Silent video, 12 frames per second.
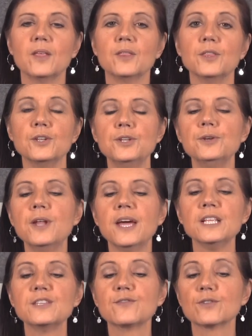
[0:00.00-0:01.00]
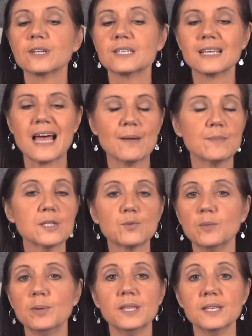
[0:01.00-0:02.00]
The due dates for assignments
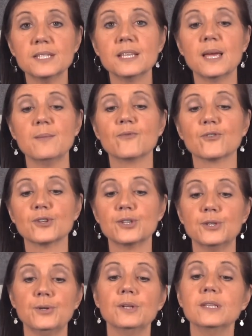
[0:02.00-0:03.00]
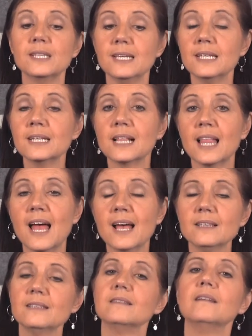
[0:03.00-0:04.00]
will be the same for students in
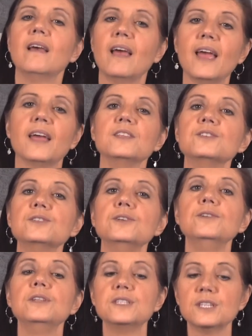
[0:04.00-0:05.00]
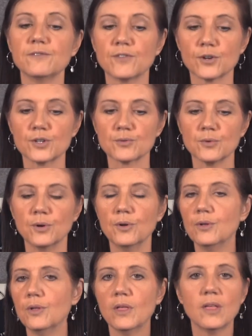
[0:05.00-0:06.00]
class and students in virtual.
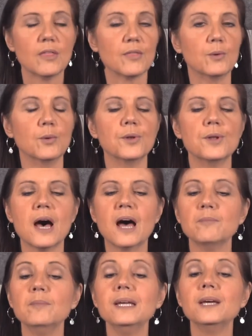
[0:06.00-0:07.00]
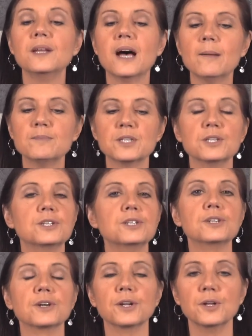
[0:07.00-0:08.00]
There will not be an option to
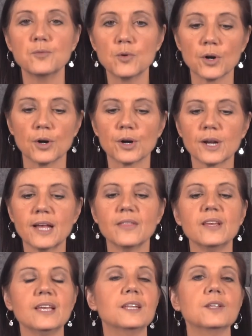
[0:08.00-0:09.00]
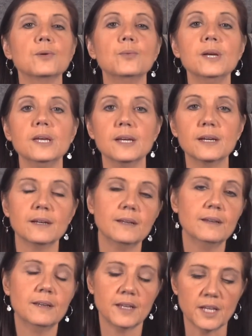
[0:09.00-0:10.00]
turn in work at the end of the week.
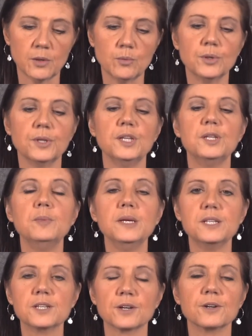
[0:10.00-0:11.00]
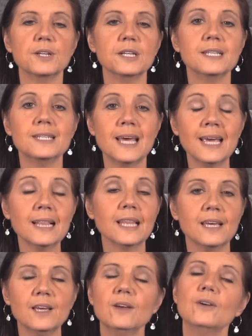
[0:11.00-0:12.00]
It will need to be turned in
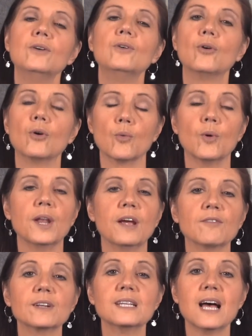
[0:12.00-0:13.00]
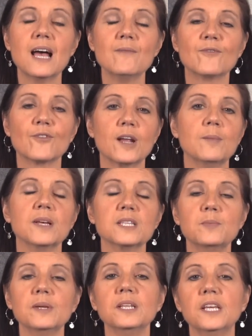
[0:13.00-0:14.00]
daily or whatever time frame
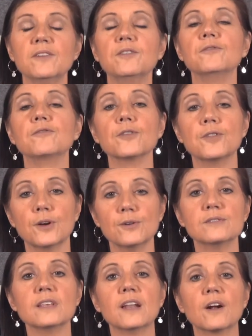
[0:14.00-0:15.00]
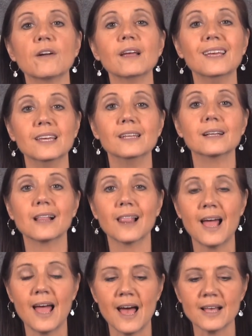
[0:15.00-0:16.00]
has been given for those that are in
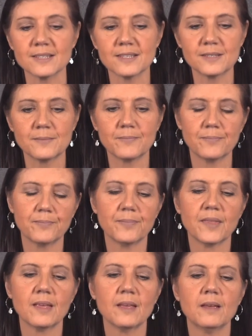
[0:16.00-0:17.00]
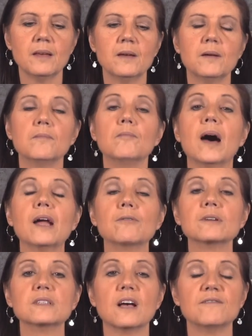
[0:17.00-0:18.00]
class.
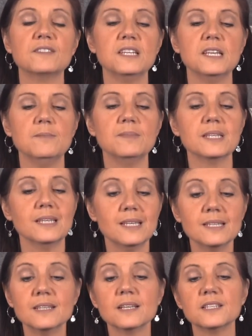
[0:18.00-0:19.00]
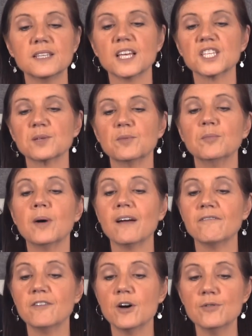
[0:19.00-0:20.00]
Microsoft Teams is accessible by
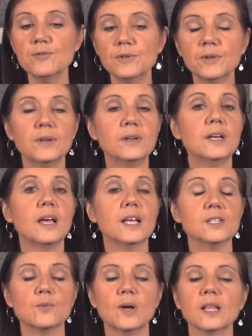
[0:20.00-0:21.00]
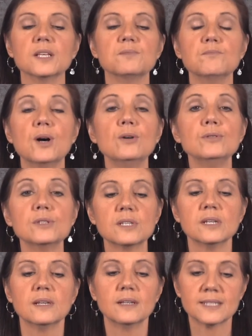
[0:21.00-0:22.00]
phone as well as
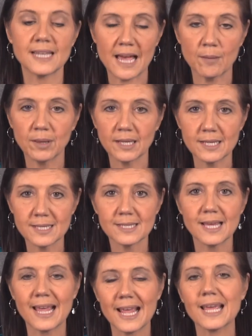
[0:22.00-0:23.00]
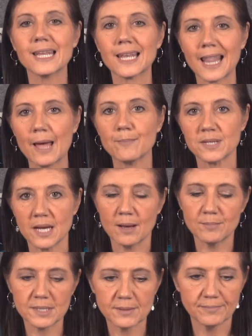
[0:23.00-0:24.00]
most tablets and
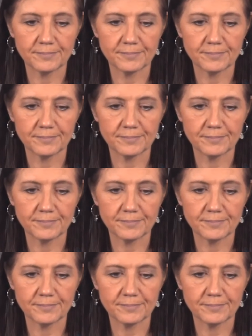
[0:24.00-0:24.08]
laptops.